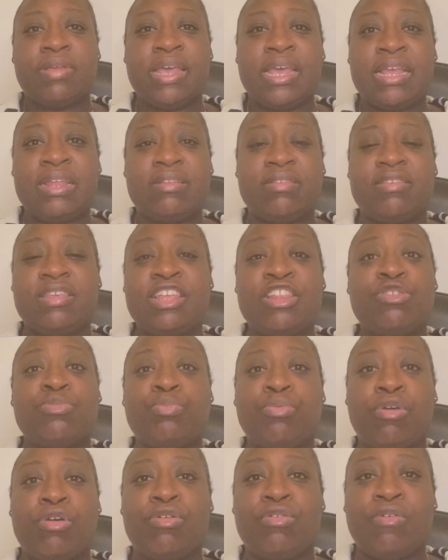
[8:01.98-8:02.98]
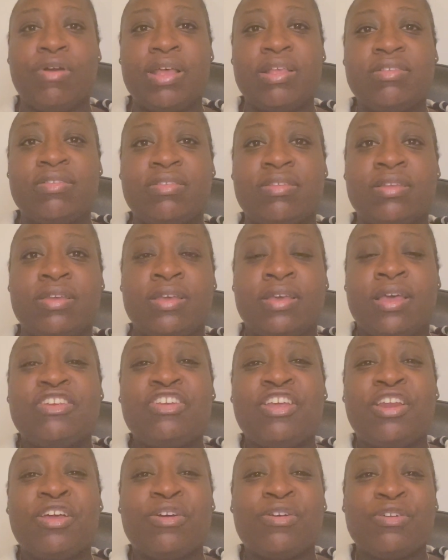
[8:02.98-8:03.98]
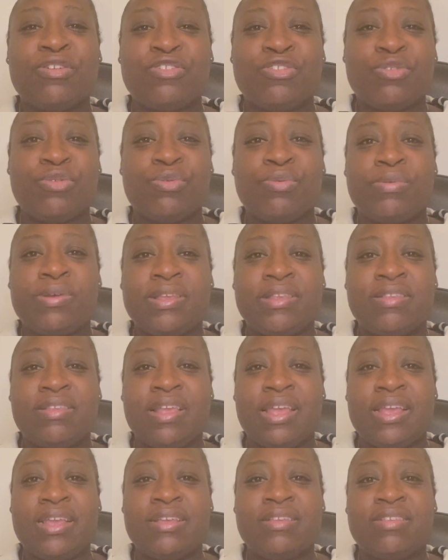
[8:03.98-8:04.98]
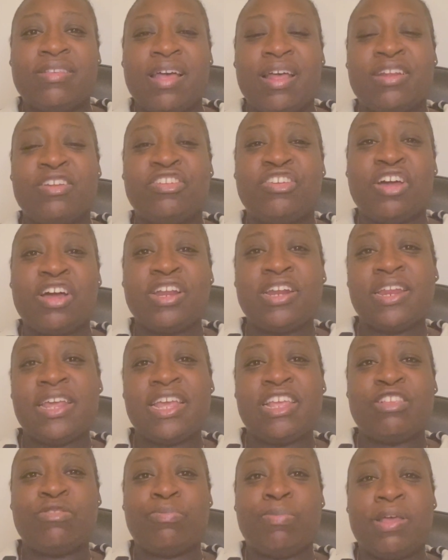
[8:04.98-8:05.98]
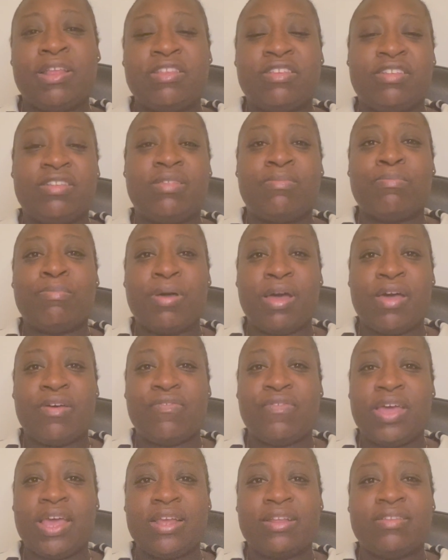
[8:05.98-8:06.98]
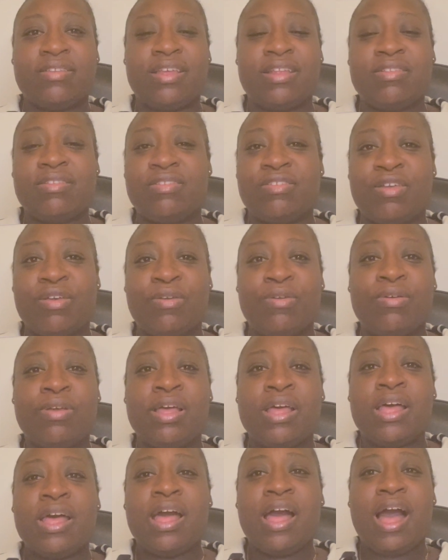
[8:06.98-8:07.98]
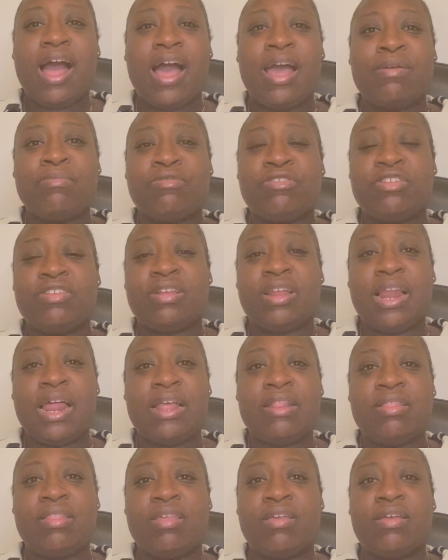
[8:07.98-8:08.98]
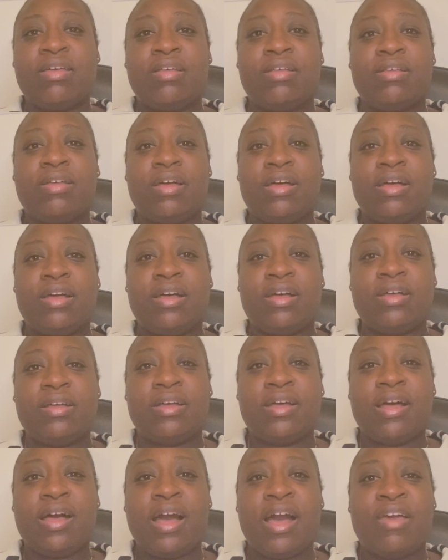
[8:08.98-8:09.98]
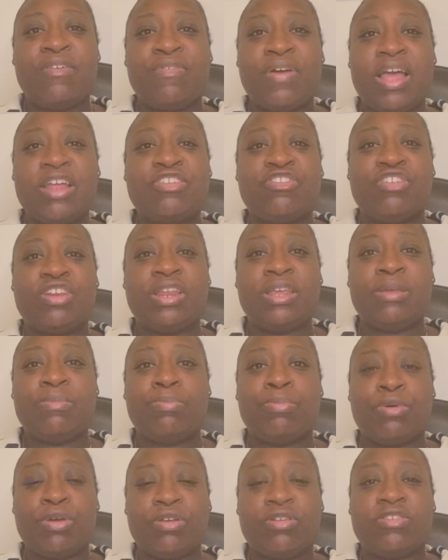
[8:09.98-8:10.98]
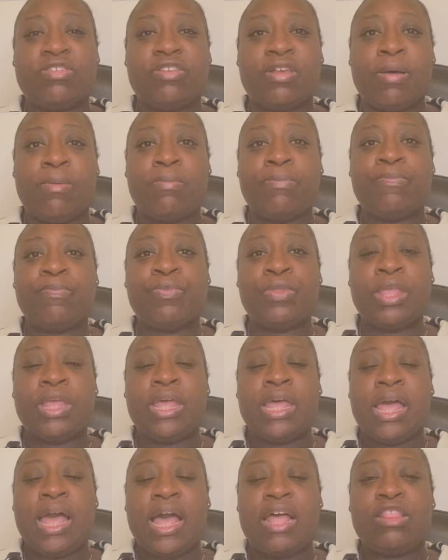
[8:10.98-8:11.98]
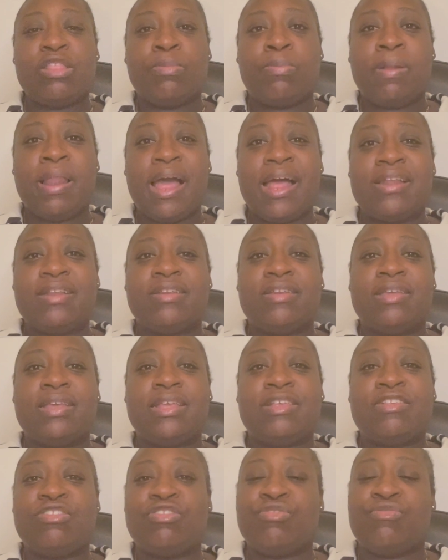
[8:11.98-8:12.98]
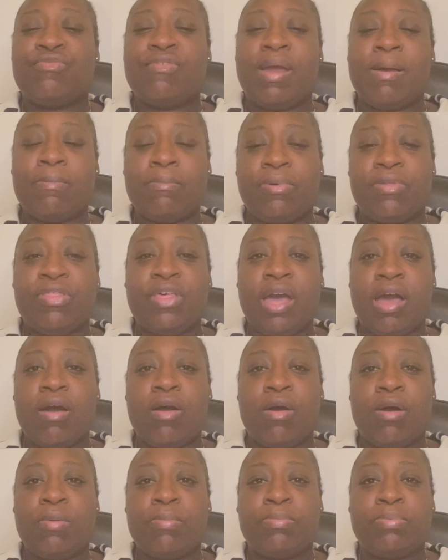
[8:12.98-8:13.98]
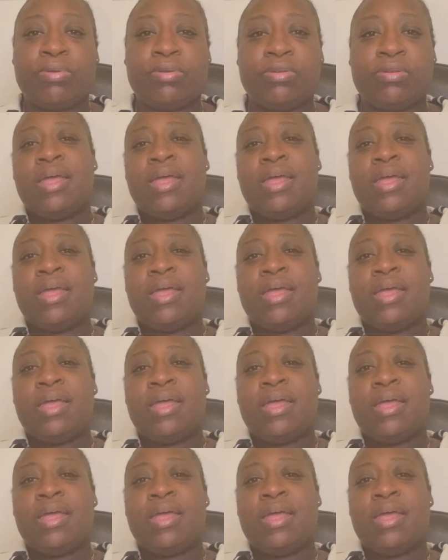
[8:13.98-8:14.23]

It's it's progress. Jenna Kutcher always says, done is better than perfect. And so I'm just glad that I've actually booked some. And the plan is to ramp that up.